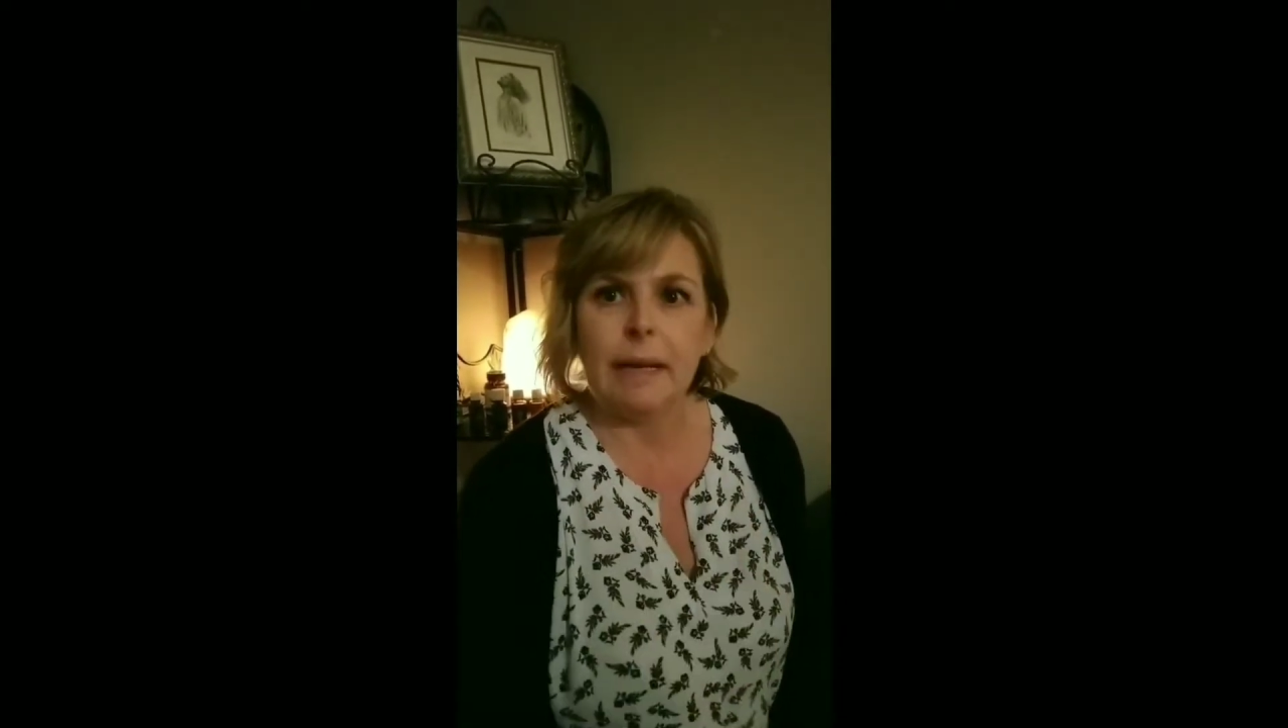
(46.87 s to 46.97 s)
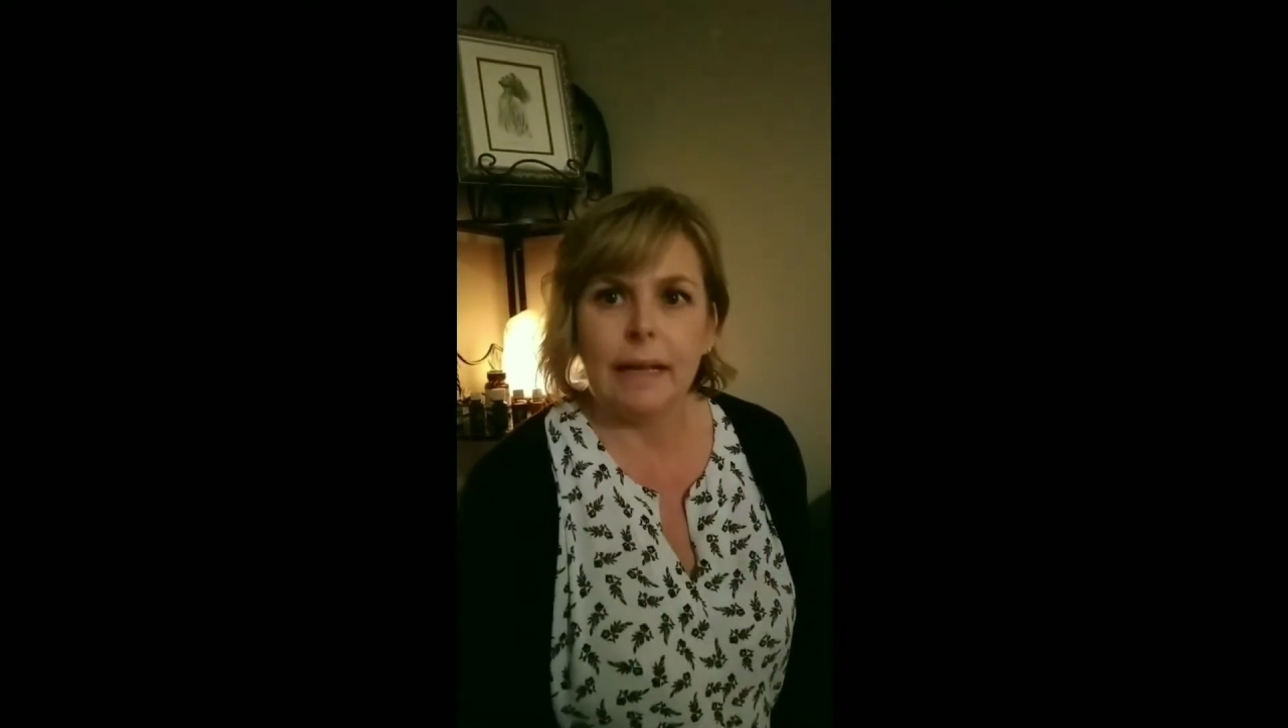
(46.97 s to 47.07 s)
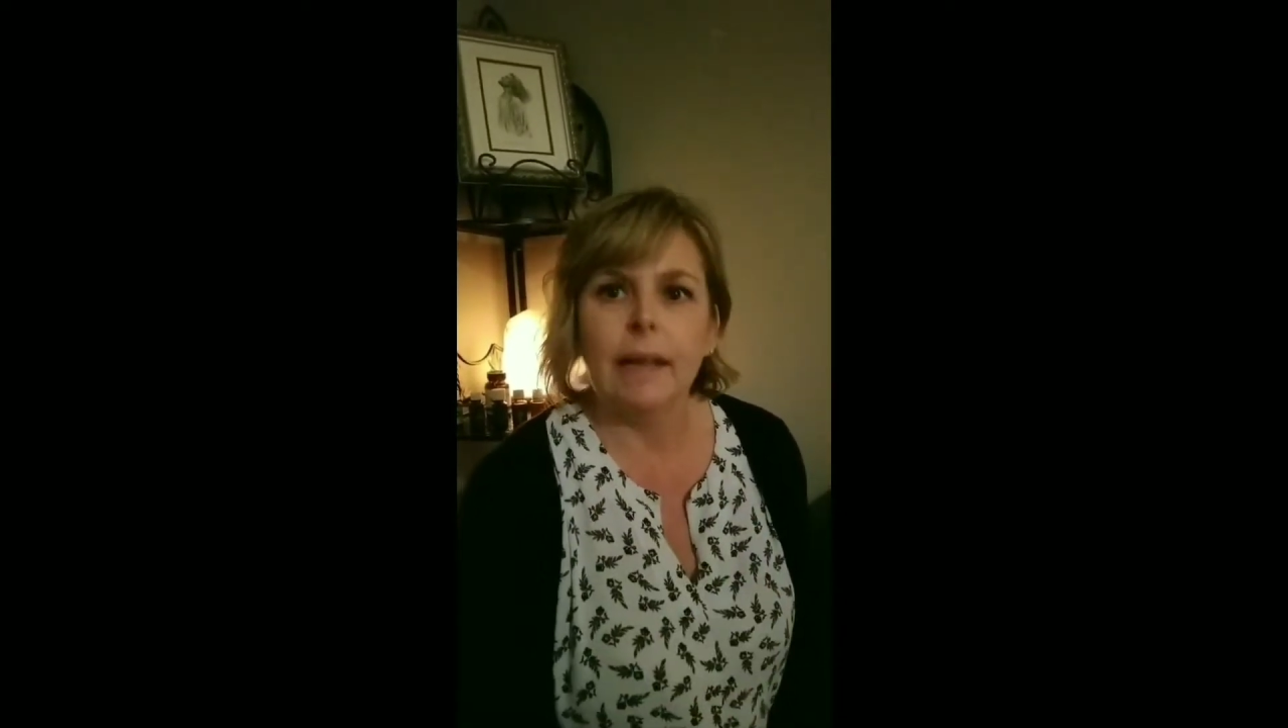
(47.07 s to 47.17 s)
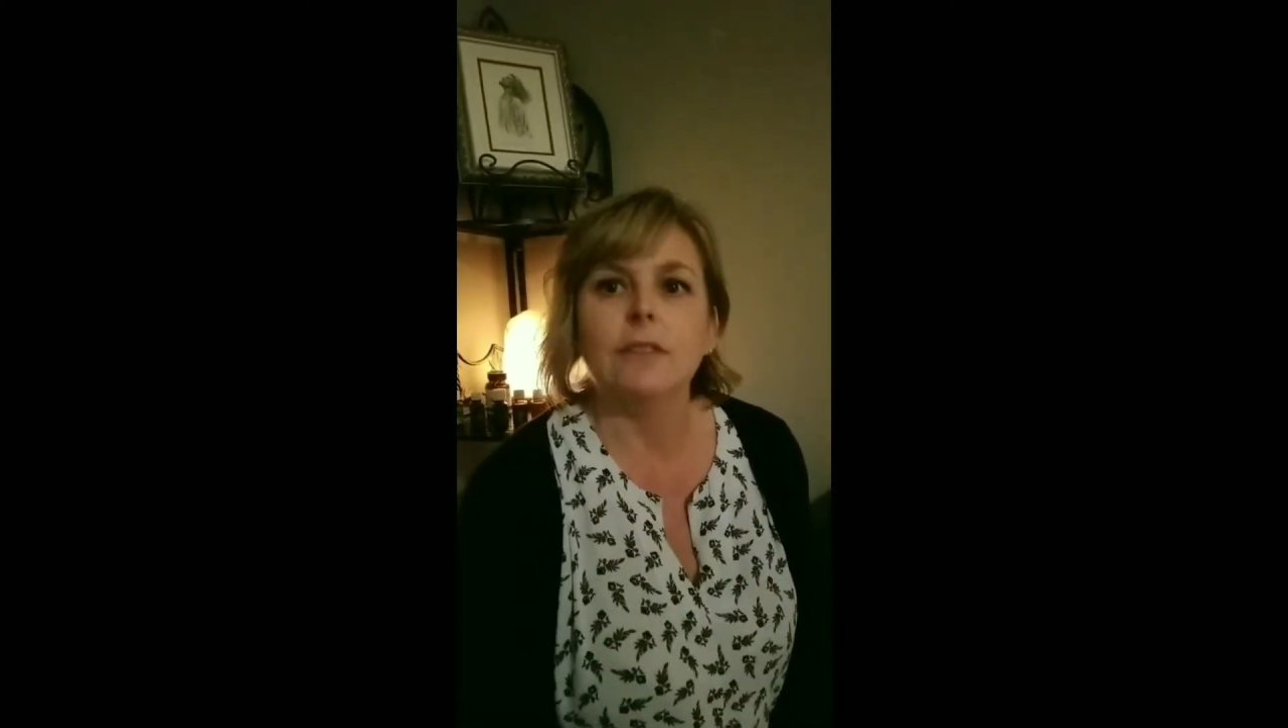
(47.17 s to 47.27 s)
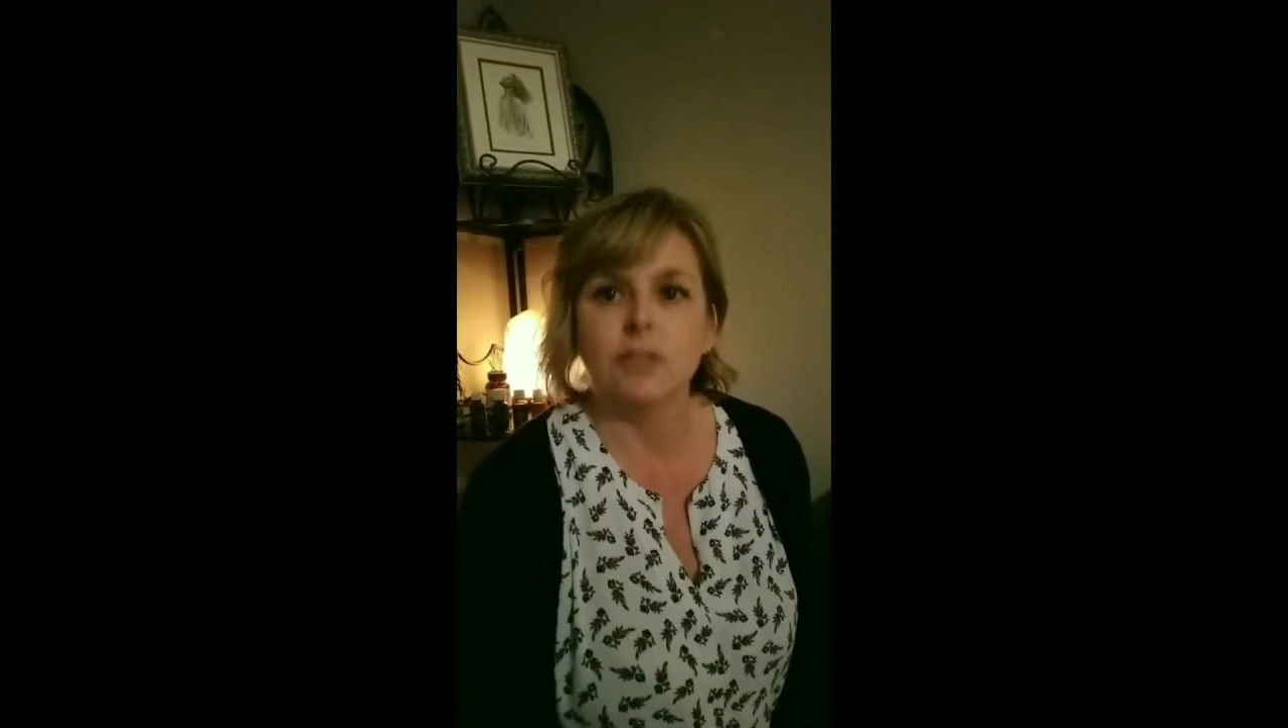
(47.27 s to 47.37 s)

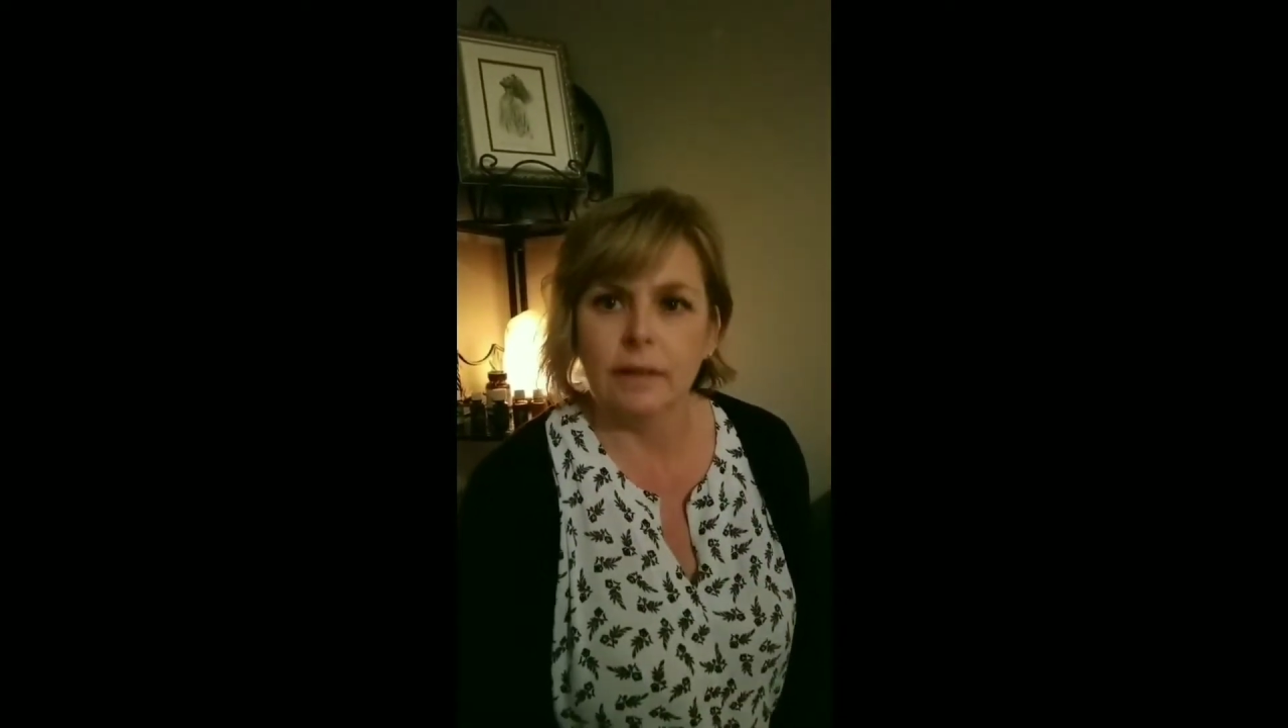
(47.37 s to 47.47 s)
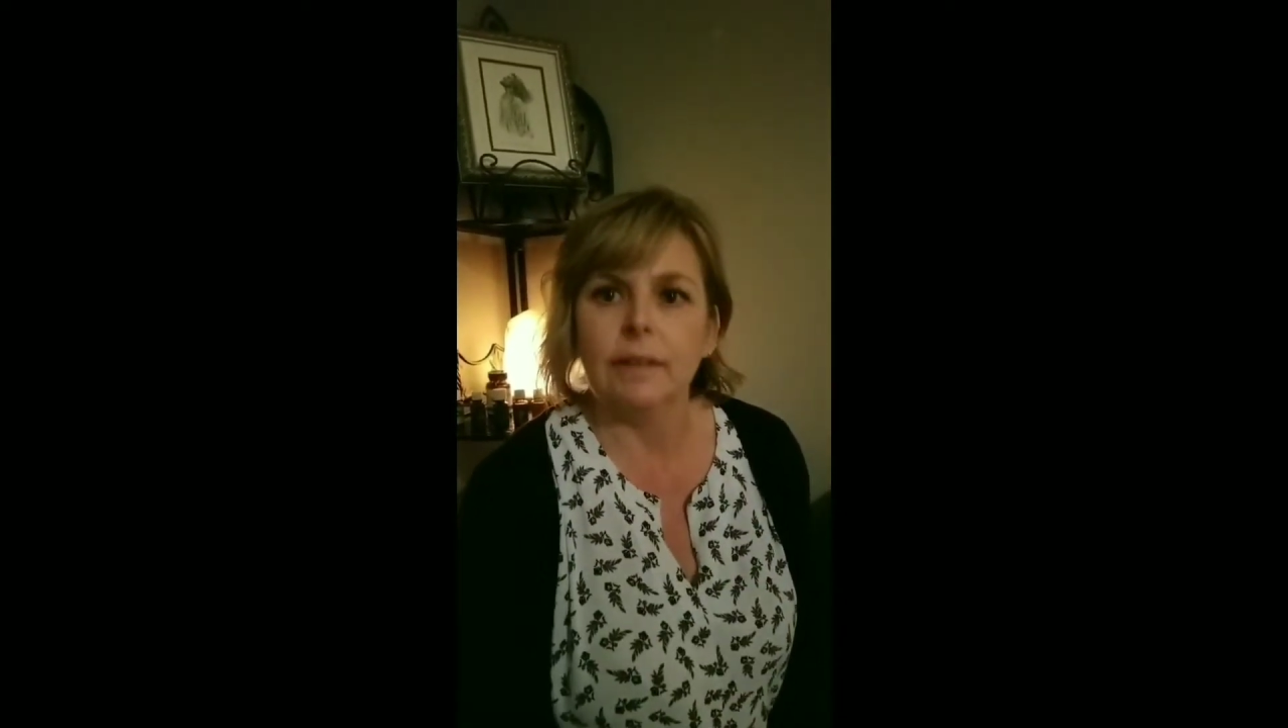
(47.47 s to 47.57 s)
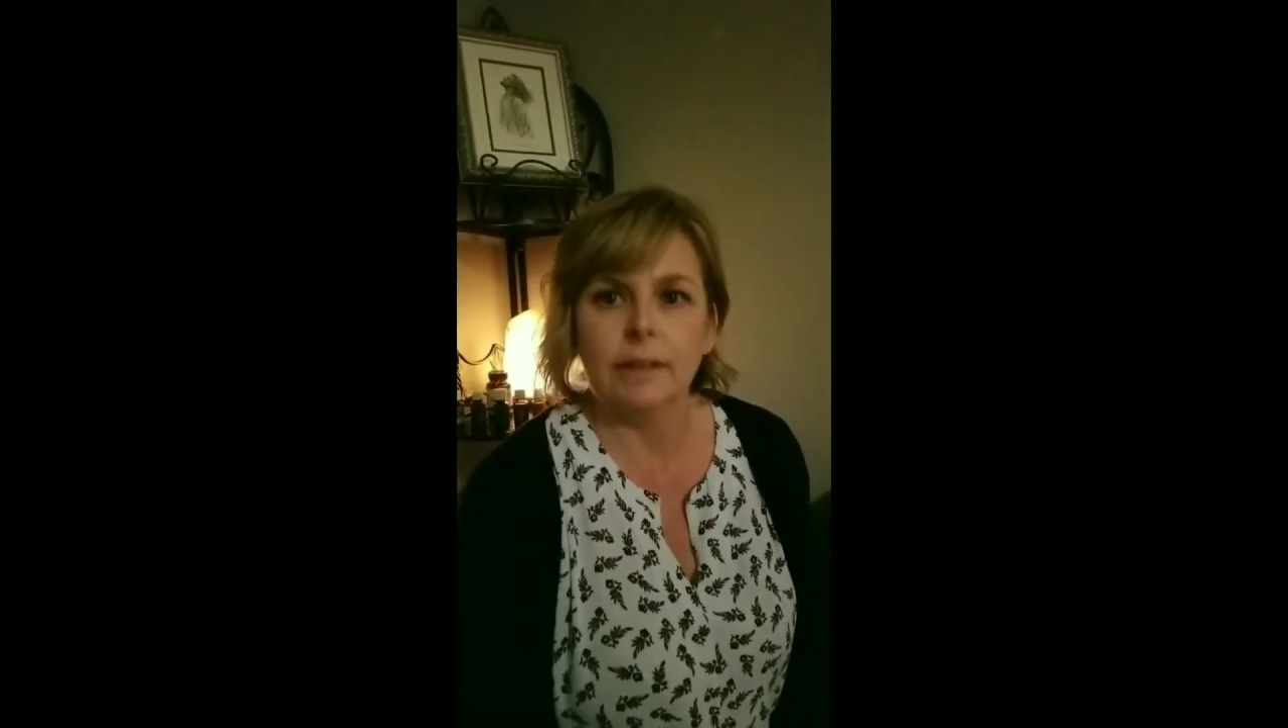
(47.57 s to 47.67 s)
medication.